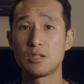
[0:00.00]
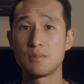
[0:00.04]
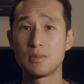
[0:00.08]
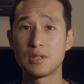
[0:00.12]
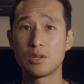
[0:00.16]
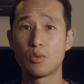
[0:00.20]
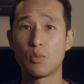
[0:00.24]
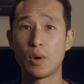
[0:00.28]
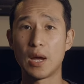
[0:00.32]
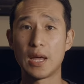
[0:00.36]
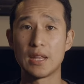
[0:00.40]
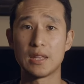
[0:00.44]
to be
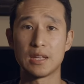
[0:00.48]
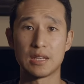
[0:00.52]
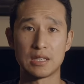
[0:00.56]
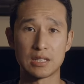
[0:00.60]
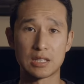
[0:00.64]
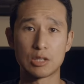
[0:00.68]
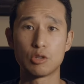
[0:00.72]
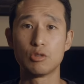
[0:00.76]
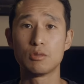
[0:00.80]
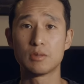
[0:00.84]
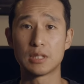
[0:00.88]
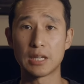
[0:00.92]
aware that
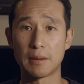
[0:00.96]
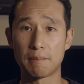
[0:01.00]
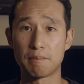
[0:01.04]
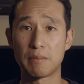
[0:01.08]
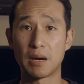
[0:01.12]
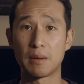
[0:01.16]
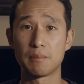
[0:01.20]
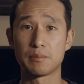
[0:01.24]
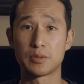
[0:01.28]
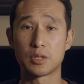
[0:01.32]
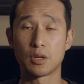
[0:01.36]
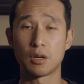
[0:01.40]
it could get
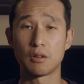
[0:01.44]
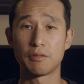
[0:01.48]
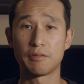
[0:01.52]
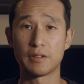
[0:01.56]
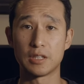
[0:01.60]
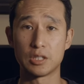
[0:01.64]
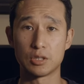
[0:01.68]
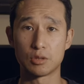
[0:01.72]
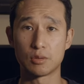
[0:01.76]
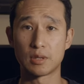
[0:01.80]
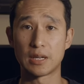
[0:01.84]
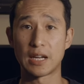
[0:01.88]
bumped off
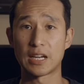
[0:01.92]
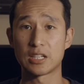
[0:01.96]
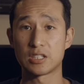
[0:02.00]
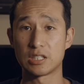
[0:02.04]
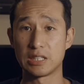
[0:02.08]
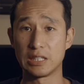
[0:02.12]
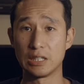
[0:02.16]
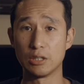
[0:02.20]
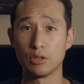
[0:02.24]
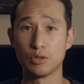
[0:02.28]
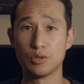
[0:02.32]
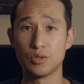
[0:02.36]
and you could
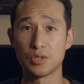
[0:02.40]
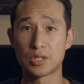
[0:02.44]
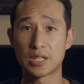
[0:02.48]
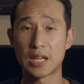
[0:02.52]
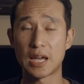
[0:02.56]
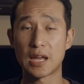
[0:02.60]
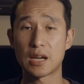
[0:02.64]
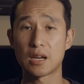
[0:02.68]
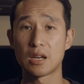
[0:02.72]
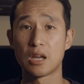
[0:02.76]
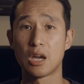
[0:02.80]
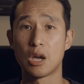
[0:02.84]
actually lose
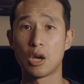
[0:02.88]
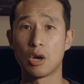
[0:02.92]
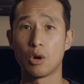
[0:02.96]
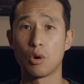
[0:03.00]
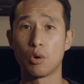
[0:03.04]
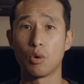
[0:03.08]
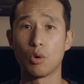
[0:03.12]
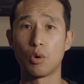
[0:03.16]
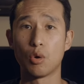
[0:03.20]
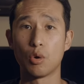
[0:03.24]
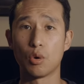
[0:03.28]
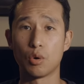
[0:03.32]
that,
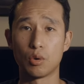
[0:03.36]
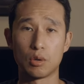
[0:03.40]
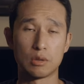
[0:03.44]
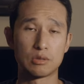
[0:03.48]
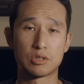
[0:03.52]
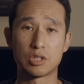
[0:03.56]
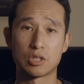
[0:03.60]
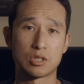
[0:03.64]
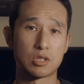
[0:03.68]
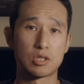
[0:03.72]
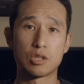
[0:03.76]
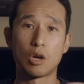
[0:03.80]
or
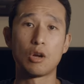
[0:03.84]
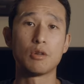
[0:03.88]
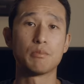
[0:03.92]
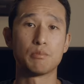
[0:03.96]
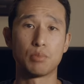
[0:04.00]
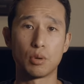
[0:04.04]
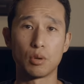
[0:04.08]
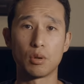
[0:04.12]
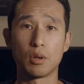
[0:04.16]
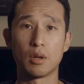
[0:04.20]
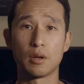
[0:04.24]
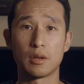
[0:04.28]
just don't
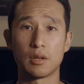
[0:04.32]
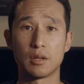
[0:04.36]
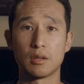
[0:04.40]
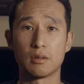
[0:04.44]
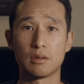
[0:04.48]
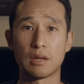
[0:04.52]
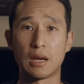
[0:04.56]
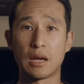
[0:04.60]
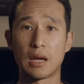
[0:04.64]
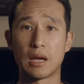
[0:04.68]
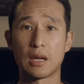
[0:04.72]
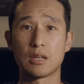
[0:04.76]
pull on it
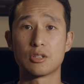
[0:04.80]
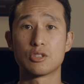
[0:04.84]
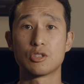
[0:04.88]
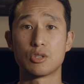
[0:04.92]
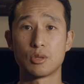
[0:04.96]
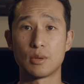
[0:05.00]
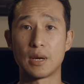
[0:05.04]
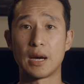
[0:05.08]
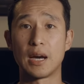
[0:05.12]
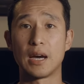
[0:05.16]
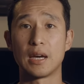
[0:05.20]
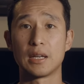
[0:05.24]
uh,
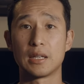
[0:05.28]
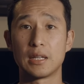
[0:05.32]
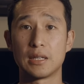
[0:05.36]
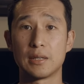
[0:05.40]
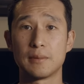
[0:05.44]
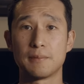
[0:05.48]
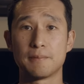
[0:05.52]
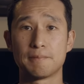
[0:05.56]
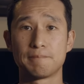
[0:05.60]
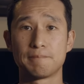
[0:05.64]
too hardly.